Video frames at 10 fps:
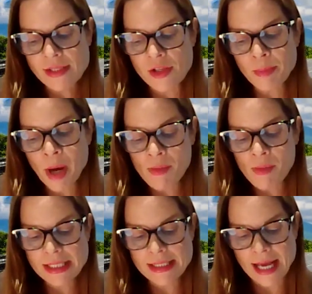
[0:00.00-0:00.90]
So the bar
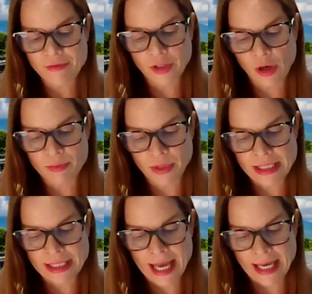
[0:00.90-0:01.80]
was set for
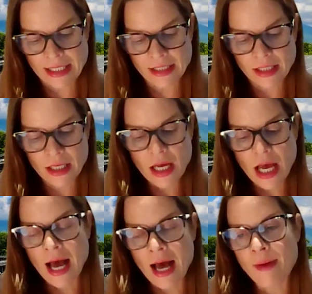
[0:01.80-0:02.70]
COP28,
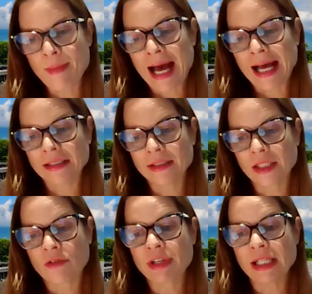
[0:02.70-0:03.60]

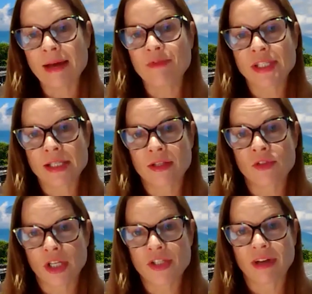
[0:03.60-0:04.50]
and a real emphasis
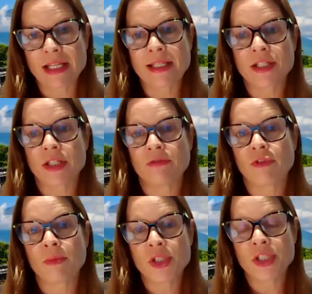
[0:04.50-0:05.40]
on just transition
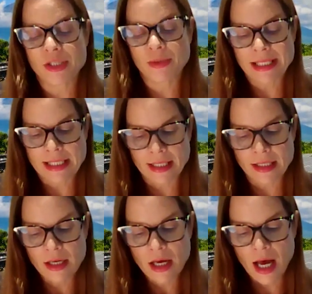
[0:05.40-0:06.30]
from the
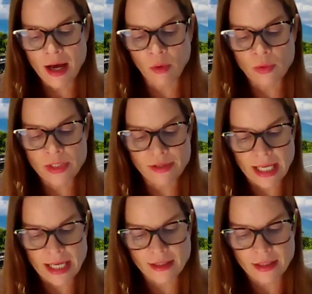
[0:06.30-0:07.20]
G20 also
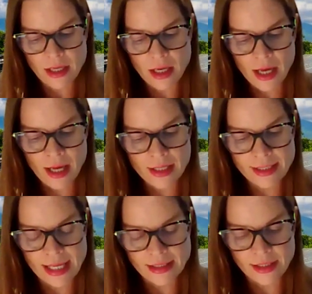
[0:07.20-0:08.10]
sets
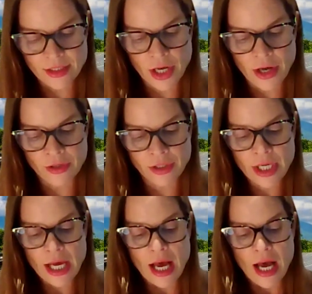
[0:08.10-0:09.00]
the tone.
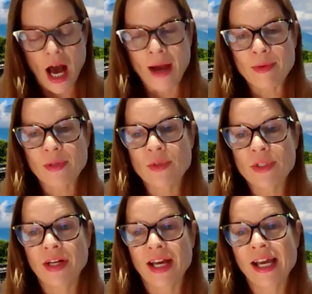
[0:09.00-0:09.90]
I was
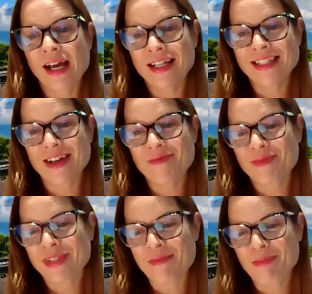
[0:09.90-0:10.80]
also, and I heard
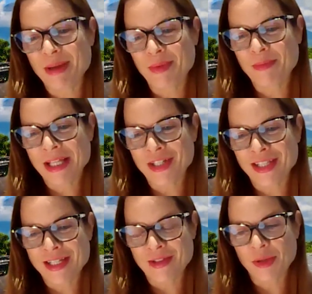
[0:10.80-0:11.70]
some people
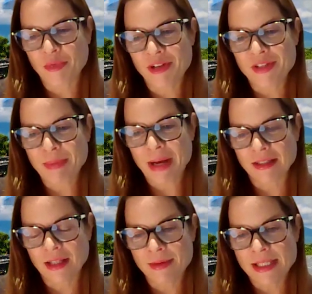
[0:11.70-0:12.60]
mention this on the previous
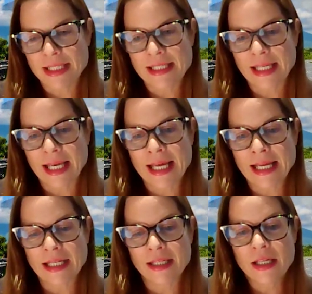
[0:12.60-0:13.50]
panel, I was listening
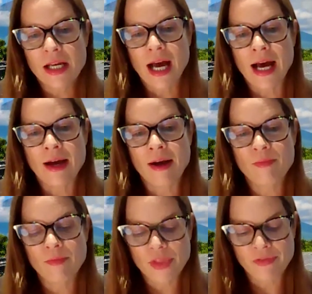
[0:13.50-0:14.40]
in.
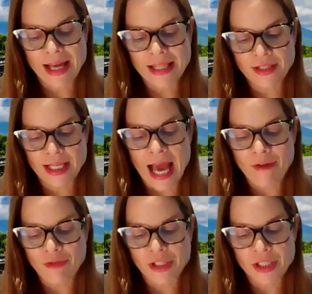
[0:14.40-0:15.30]
The fact that the
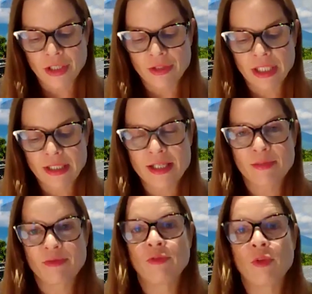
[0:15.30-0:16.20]
African Union
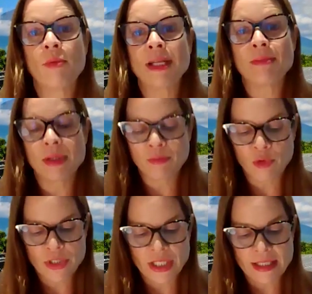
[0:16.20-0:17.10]
has formally been
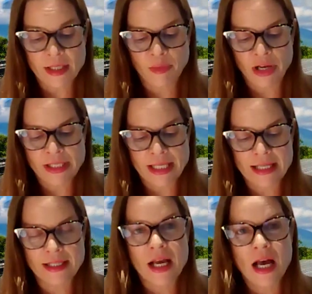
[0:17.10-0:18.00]
brought into the
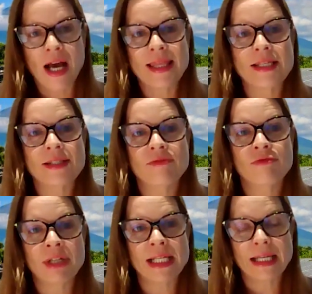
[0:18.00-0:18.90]
process, I think, is
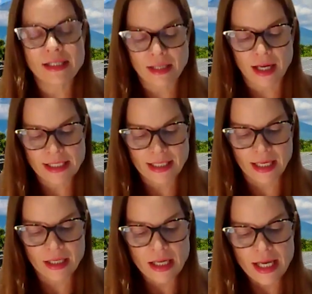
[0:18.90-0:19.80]
really
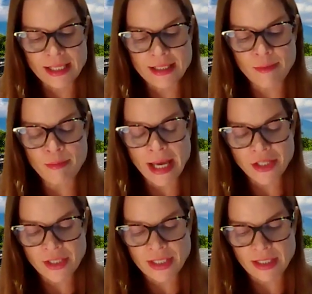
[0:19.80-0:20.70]
exciting. It's a
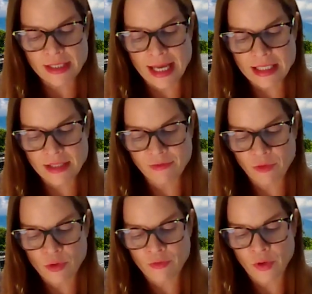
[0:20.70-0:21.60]
major success
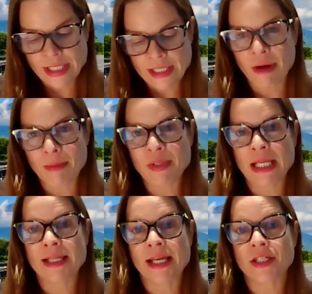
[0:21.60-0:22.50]
for voice and
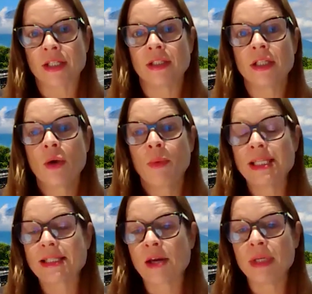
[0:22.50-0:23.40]
representation
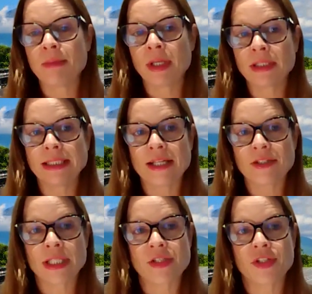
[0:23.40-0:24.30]
when so many
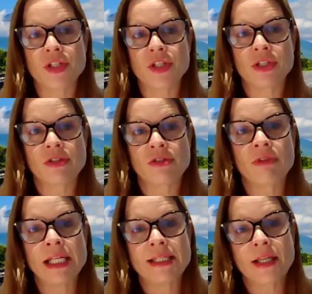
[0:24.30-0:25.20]
multilateral institutions
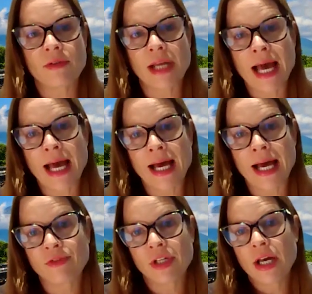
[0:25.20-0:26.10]
really don't
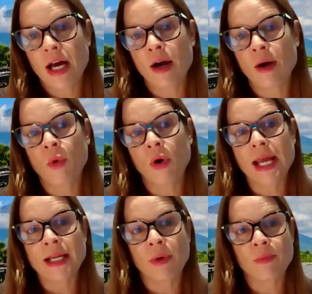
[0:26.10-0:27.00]
have what
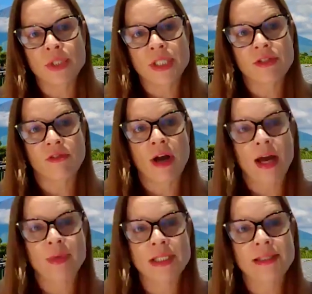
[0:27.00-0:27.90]
anyone would
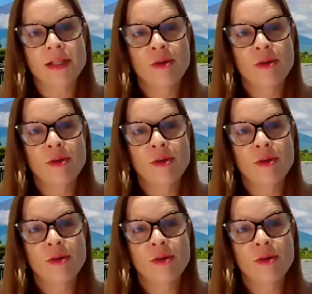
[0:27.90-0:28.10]
describe as